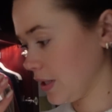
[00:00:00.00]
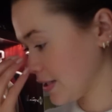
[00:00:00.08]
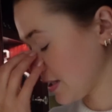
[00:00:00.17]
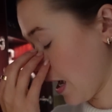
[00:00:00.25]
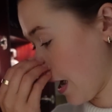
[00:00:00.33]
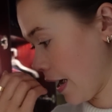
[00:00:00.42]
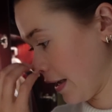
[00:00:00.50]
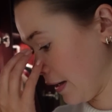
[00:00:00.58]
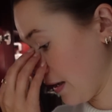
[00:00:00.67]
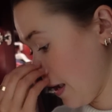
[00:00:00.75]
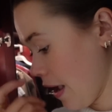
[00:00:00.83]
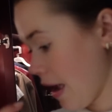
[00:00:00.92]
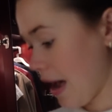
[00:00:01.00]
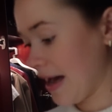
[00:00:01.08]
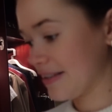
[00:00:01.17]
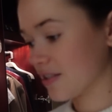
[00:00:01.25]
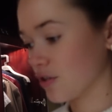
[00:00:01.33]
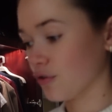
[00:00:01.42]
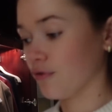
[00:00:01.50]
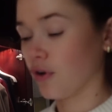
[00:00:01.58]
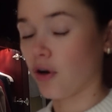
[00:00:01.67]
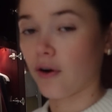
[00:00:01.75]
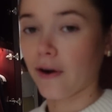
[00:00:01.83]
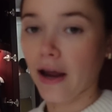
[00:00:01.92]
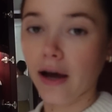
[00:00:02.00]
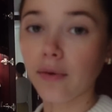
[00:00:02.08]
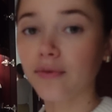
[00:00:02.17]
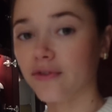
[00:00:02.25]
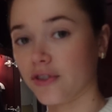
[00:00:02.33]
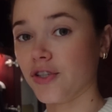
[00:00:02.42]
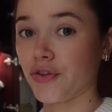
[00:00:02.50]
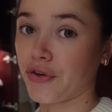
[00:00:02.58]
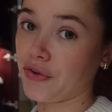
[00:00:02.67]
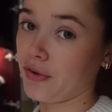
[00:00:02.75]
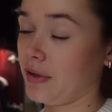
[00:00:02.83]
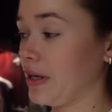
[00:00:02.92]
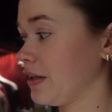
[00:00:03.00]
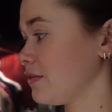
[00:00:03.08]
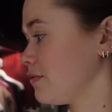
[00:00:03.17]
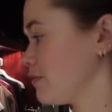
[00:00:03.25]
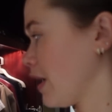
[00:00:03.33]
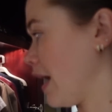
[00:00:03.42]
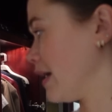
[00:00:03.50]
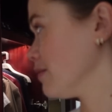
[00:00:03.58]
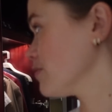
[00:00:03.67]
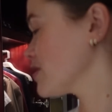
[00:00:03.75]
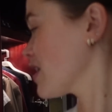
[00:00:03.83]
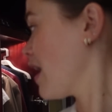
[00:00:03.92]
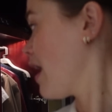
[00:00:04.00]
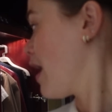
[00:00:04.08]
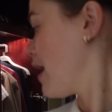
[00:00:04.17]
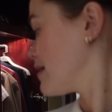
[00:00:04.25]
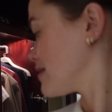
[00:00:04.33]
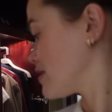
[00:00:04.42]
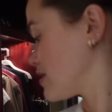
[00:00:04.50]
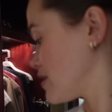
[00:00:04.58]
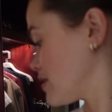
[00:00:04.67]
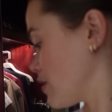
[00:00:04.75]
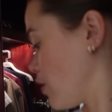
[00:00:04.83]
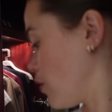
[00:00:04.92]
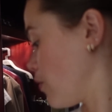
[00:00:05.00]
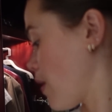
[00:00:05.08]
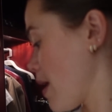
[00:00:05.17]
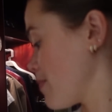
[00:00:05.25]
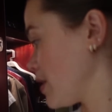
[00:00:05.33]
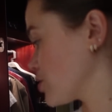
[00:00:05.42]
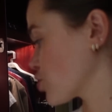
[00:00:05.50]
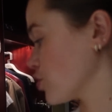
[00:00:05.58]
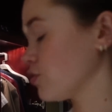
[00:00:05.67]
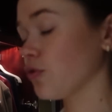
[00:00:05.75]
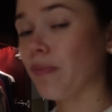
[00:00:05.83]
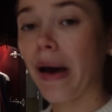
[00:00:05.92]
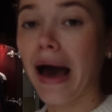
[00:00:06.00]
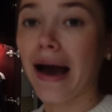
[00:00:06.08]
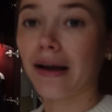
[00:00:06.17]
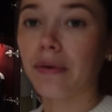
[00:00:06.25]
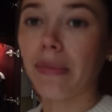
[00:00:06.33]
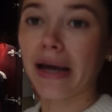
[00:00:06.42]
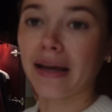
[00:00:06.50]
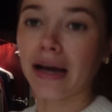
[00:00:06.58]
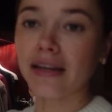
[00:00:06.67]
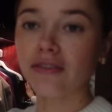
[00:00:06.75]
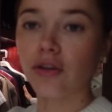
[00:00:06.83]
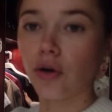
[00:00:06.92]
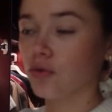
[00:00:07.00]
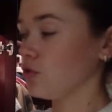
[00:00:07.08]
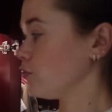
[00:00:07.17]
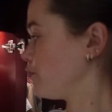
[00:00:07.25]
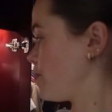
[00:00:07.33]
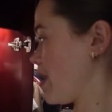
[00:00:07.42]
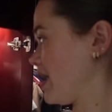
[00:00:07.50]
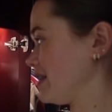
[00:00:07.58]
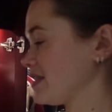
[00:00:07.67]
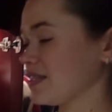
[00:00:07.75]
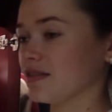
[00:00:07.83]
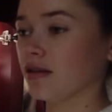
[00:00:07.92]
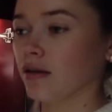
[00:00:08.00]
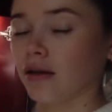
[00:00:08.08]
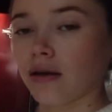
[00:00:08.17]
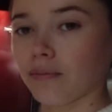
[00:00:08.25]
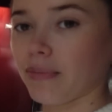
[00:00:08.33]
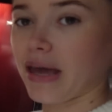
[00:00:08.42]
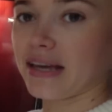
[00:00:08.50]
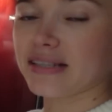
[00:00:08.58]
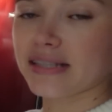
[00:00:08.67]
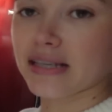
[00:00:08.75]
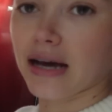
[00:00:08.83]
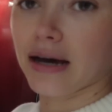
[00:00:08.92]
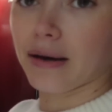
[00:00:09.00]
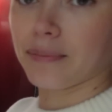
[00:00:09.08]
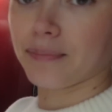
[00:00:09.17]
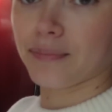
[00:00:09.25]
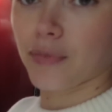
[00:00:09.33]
weeks I ask her for her help for certain like times so I made sure to pack my kind of go-to based base um,